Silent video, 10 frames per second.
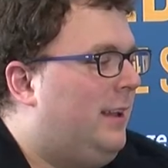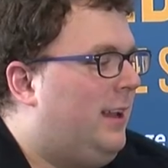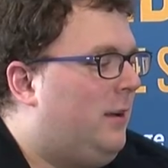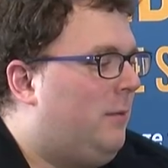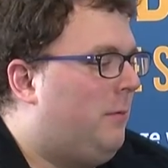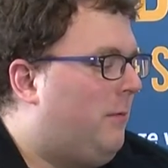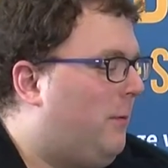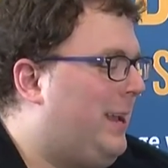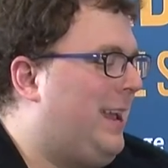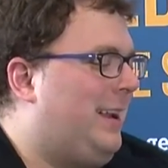
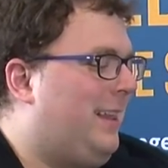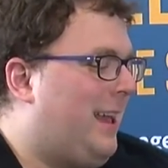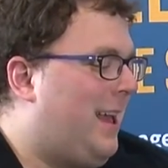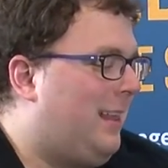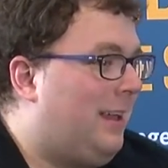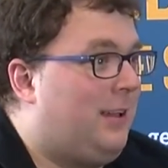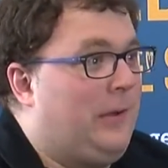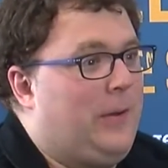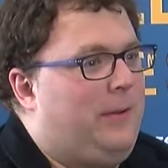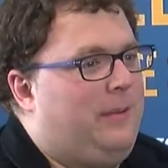before we get into that,
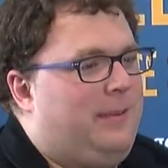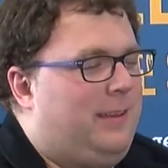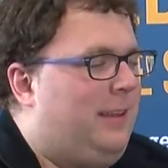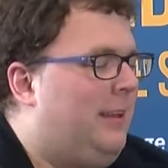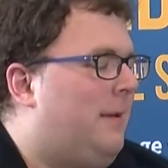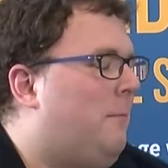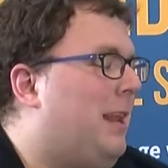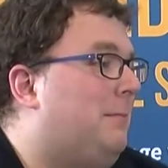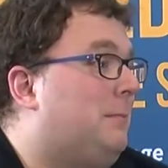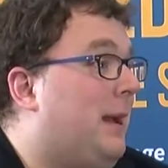my
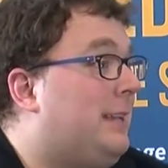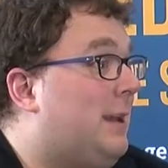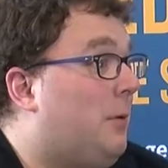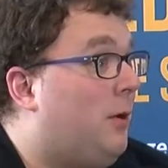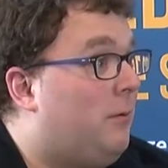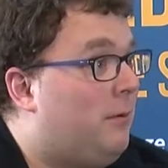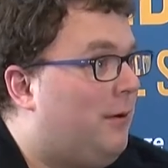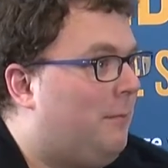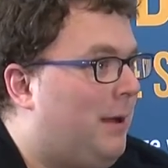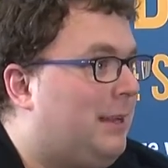name is Mike Demo,
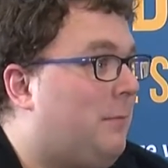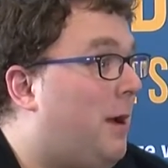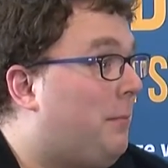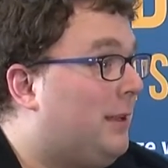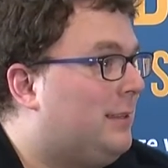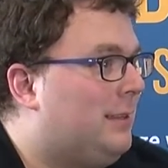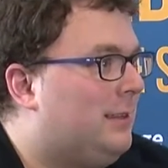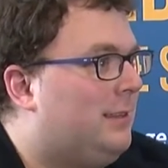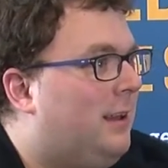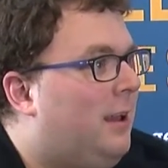or Mike Demopoulos
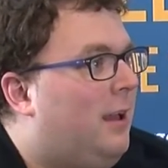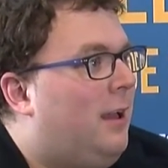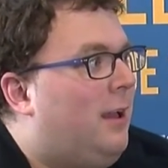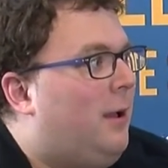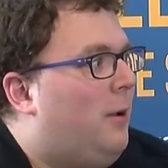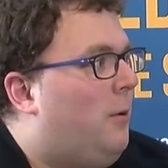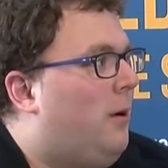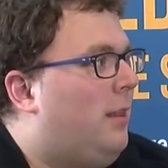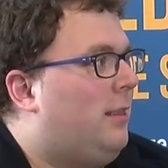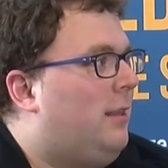is
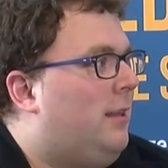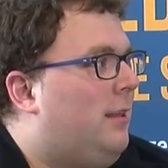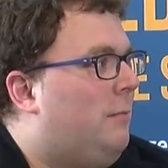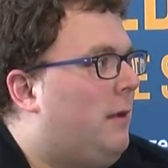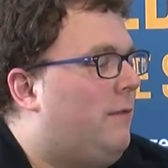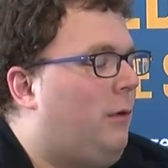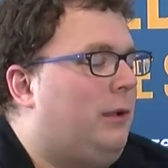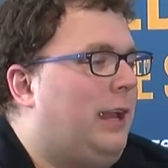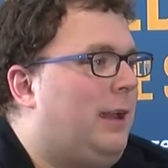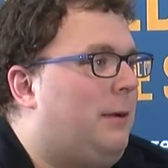uh, my
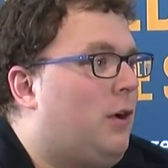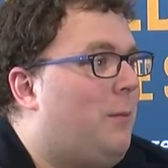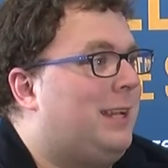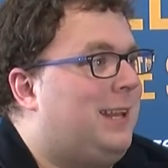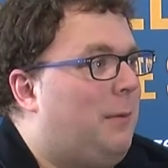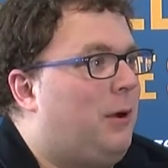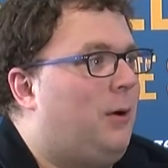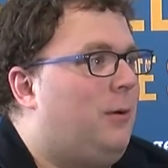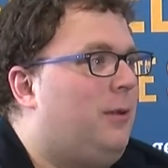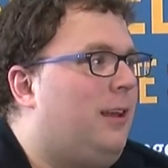full name. I go by
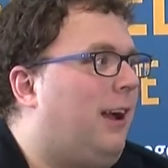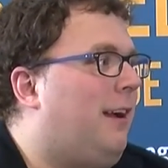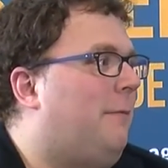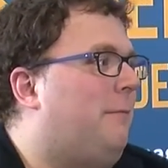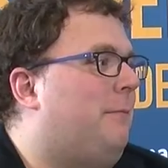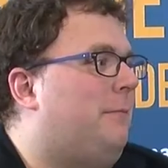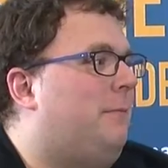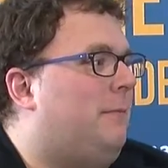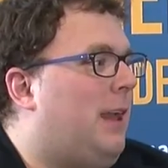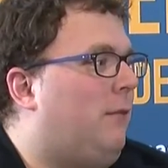Demo.
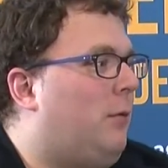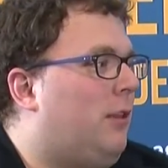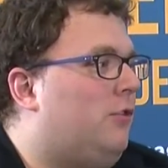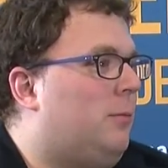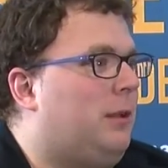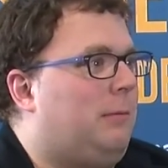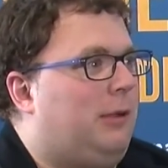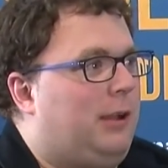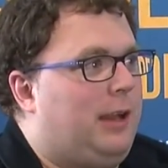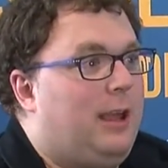Everyone in the Joomla
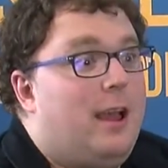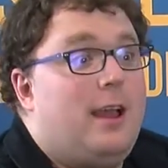community